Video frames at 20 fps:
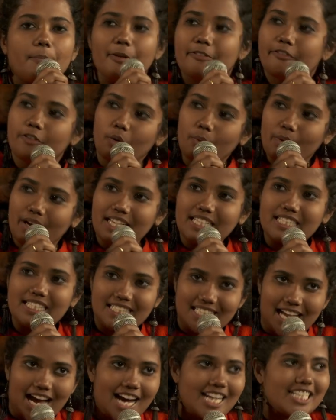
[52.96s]
before we
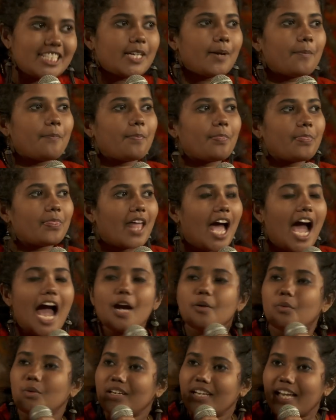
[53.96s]
start,
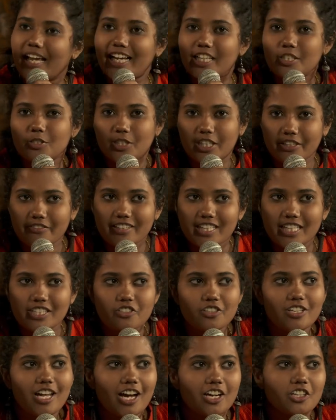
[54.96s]
I would like to give an
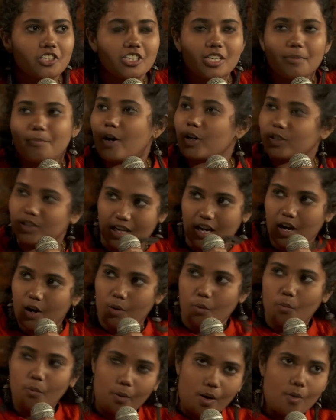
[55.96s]
introduction about
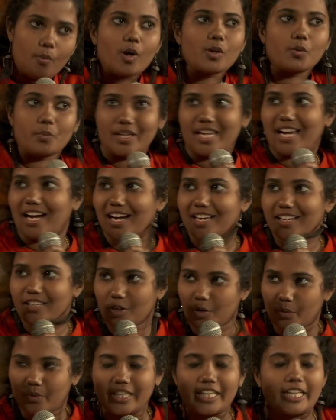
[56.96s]
what we are
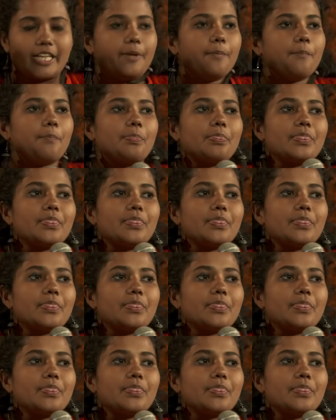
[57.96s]
over here.